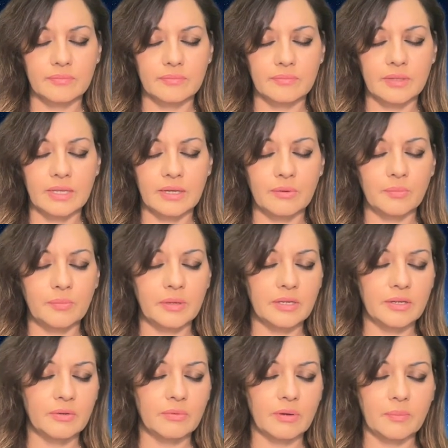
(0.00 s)
And they will
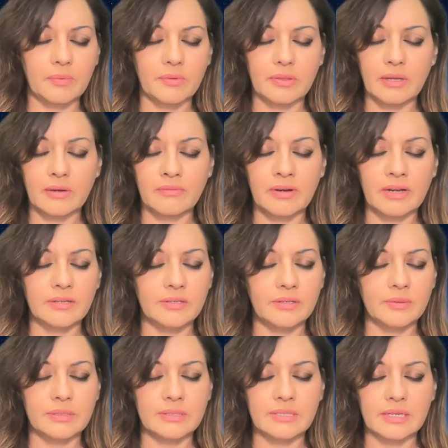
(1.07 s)
pick you up on their
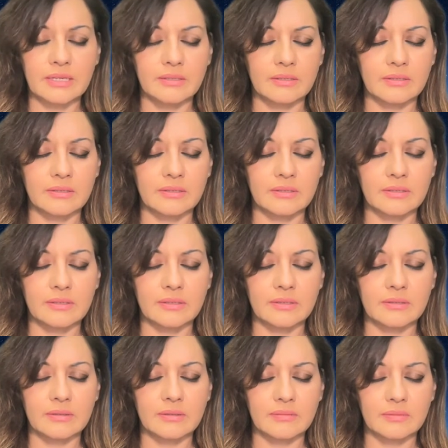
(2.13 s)
radio antennas
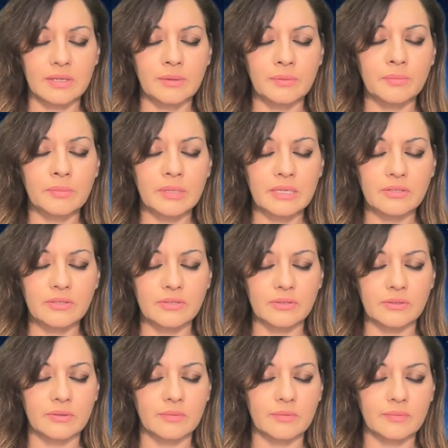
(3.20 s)
and they will meet
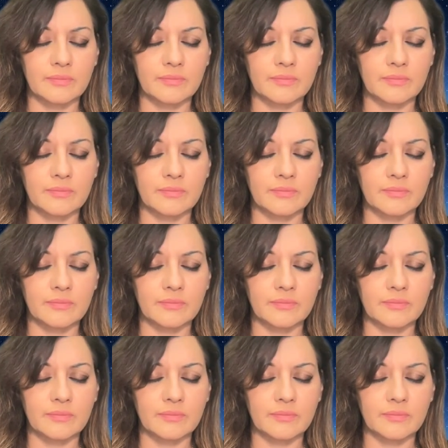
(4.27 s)
you.